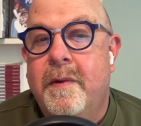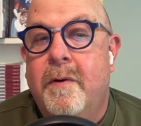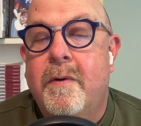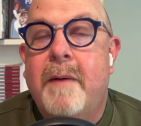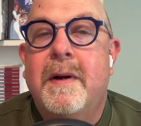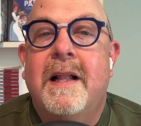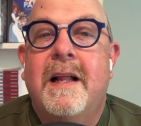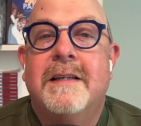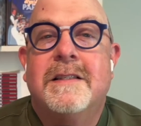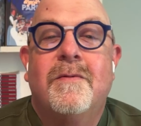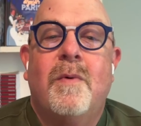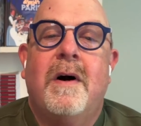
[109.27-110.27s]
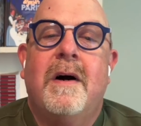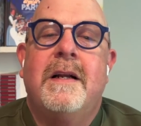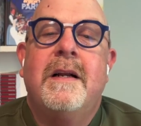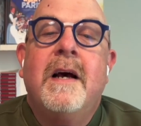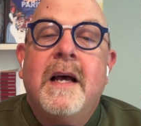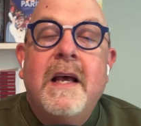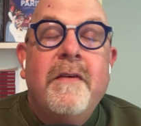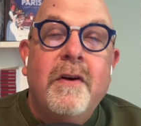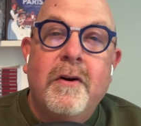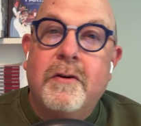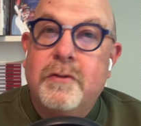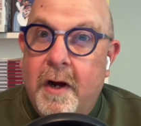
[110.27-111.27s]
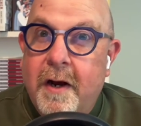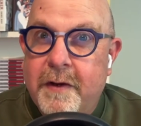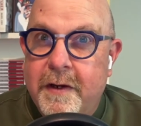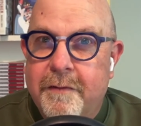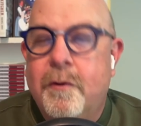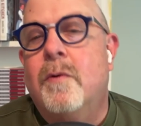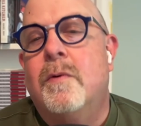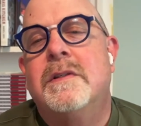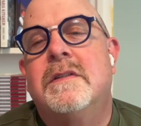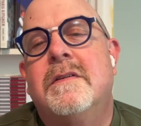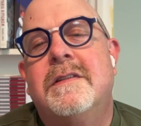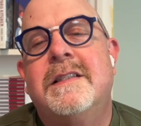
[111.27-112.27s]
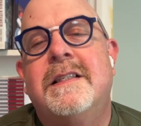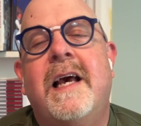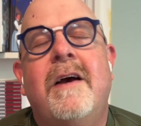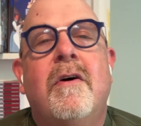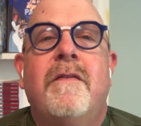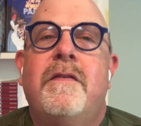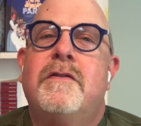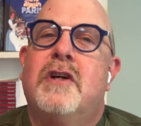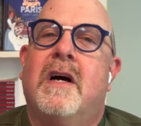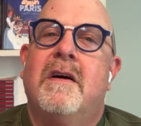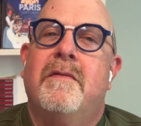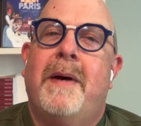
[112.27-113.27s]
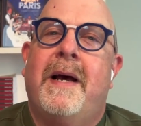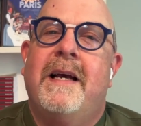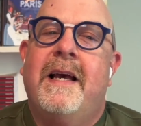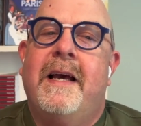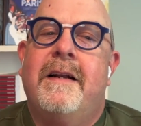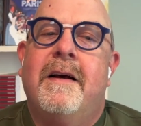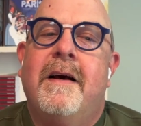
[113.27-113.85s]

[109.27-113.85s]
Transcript: Grab a glass of wine, if you're not driving of course, tear off a chunk of baguette,